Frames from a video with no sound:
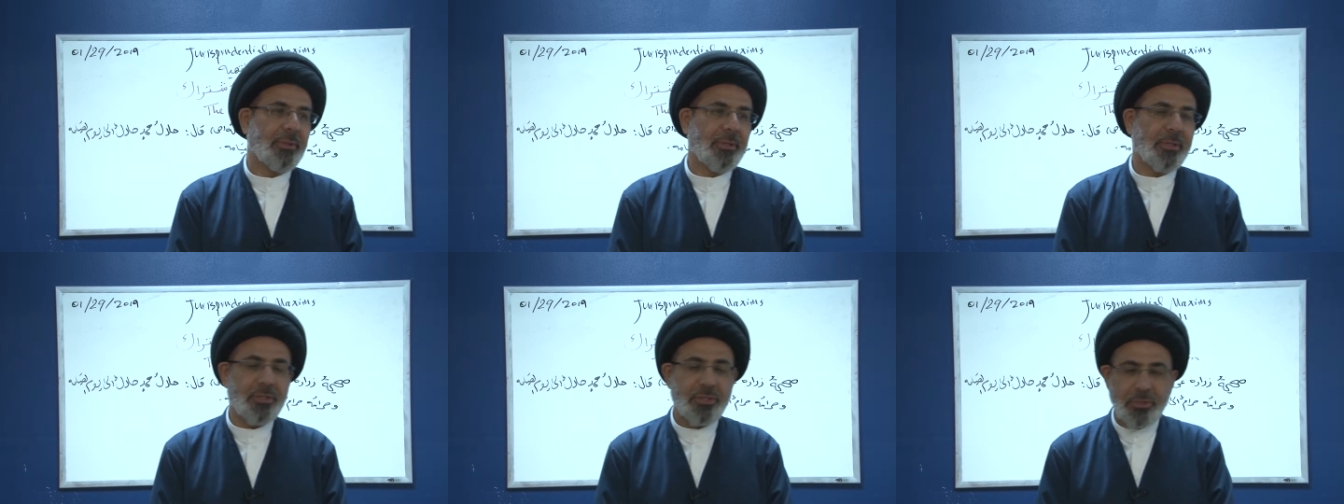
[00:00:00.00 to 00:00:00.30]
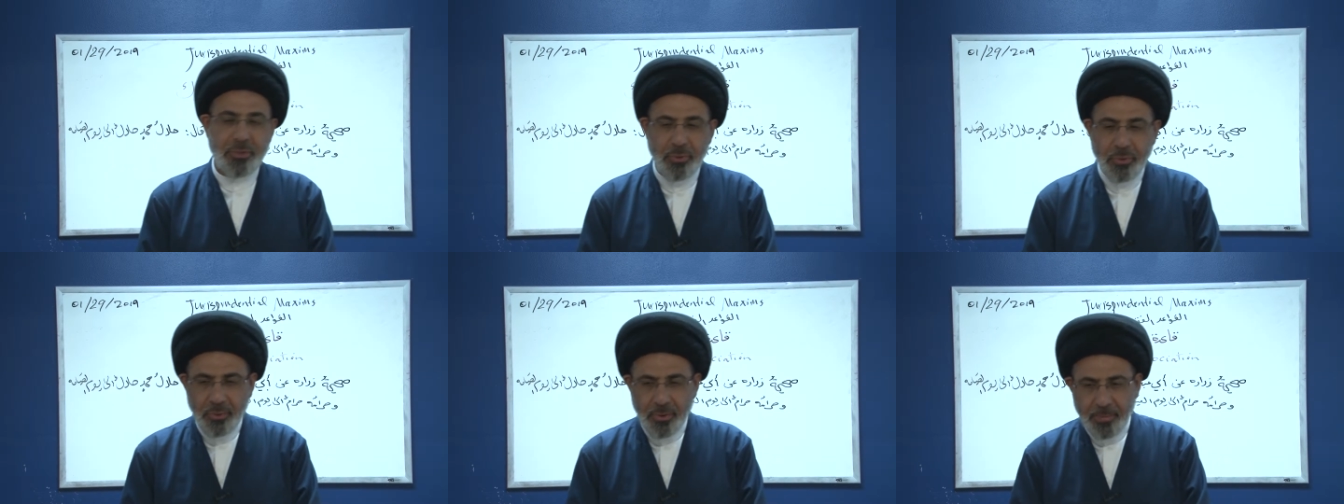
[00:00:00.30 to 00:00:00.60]

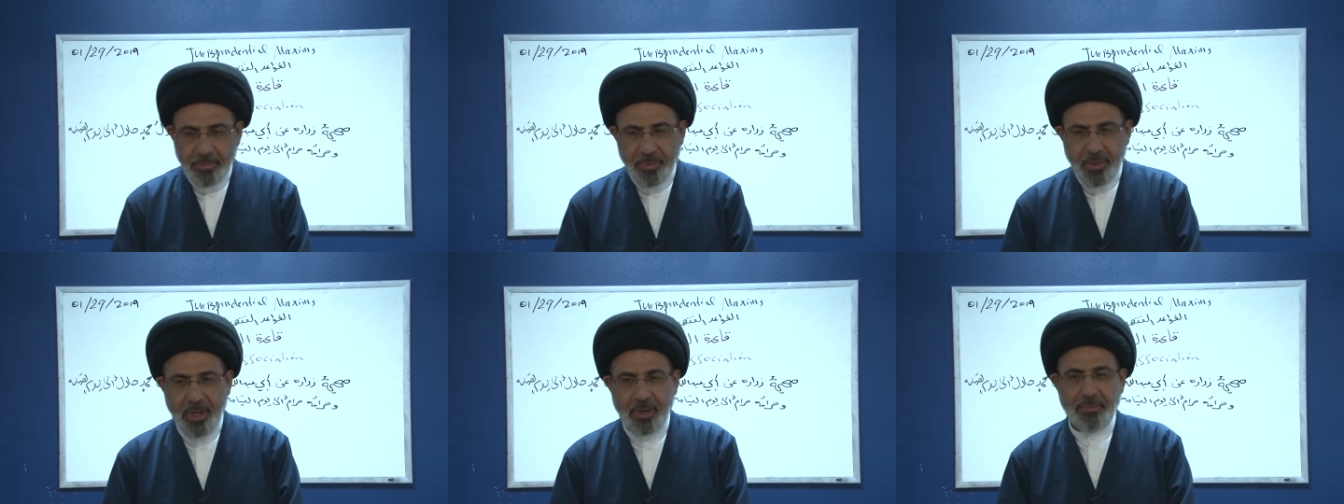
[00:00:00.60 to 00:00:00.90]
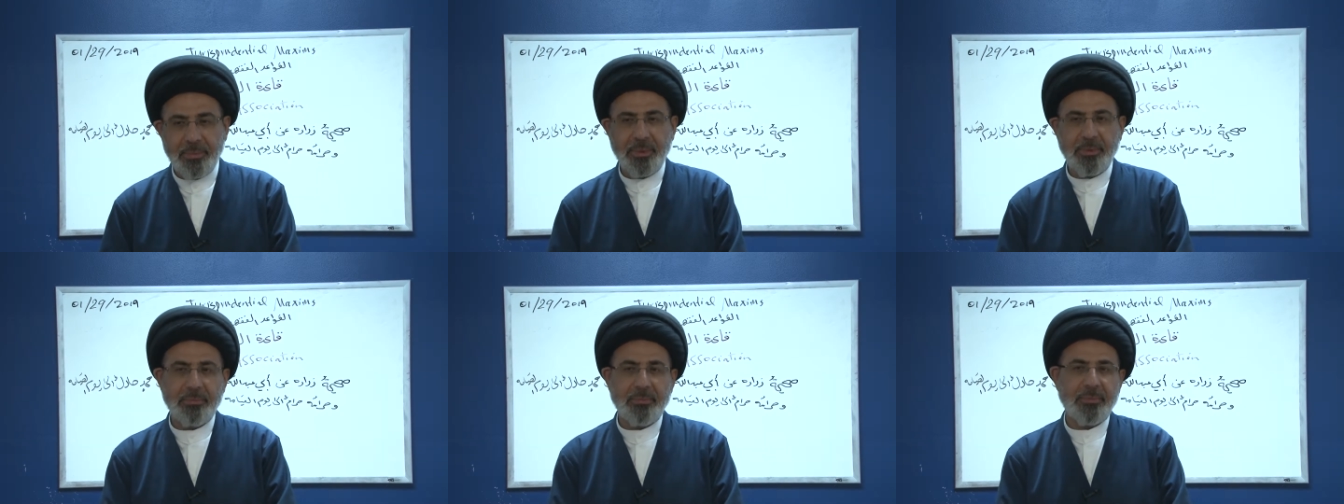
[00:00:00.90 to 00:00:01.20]
It's your
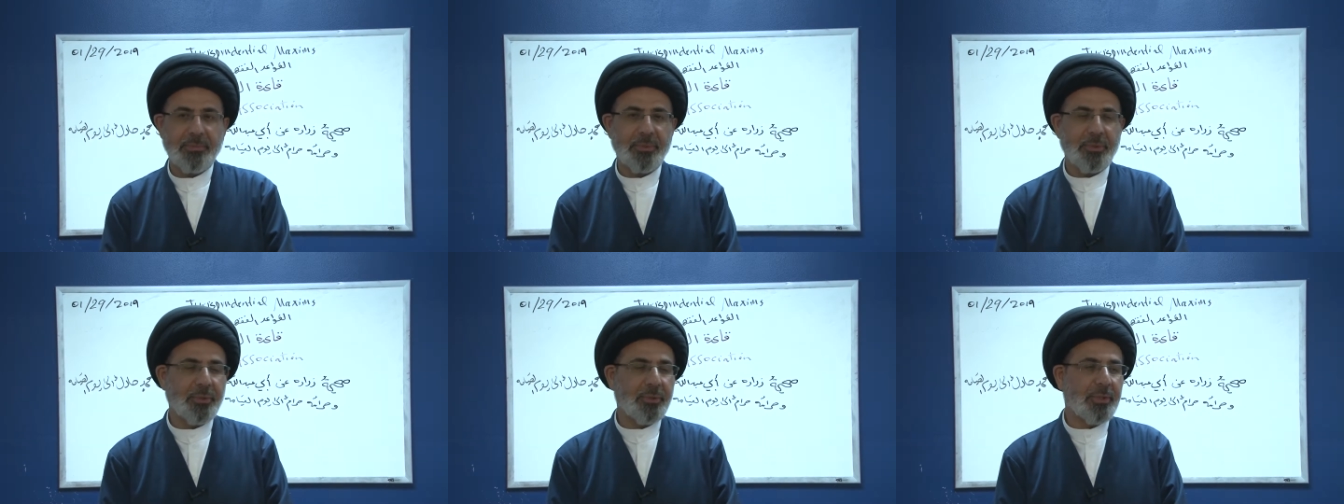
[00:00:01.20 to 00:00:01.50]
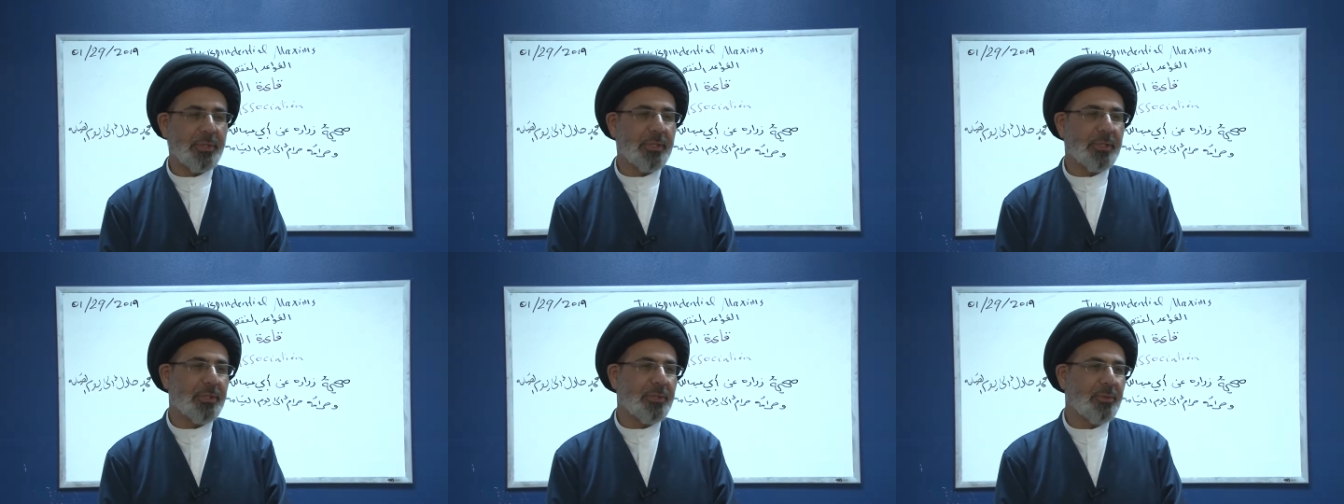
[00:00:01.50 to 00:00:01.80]
problem, you
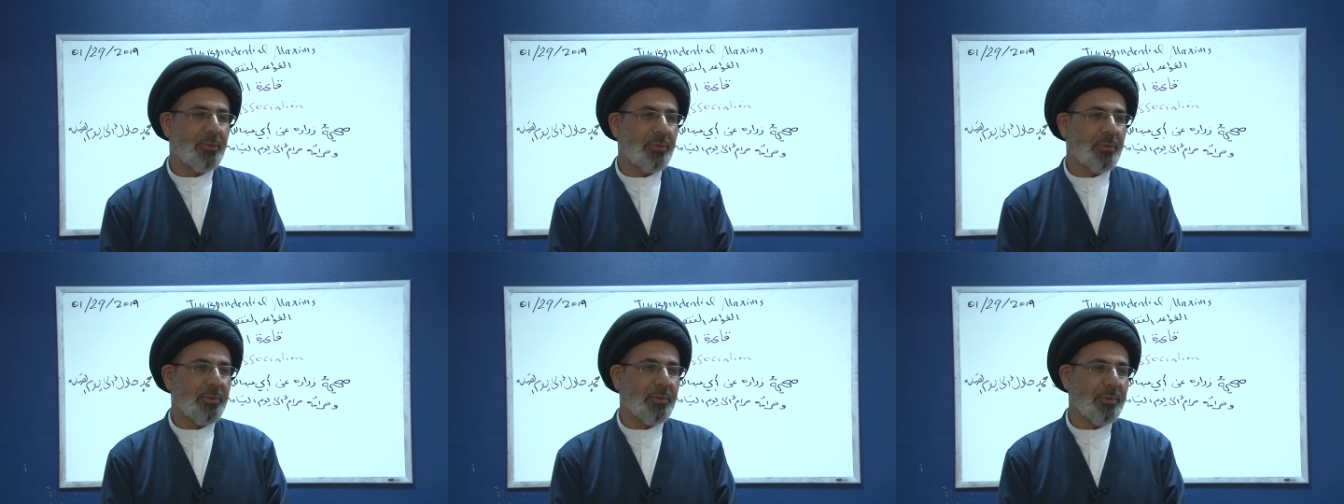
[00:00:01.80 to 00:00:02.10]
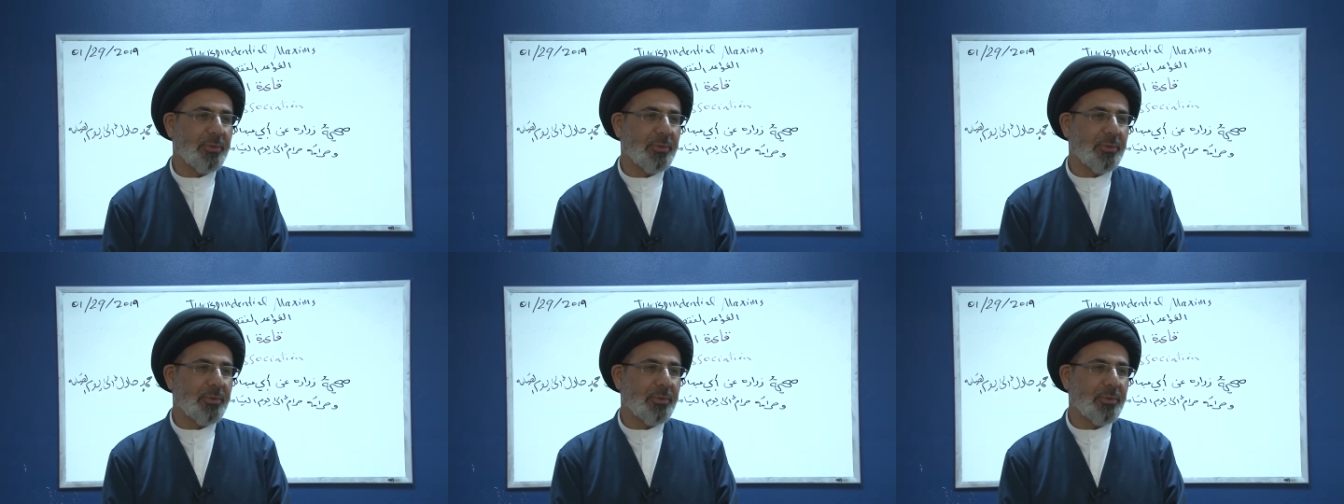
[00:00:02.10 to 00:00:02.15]
didn't know.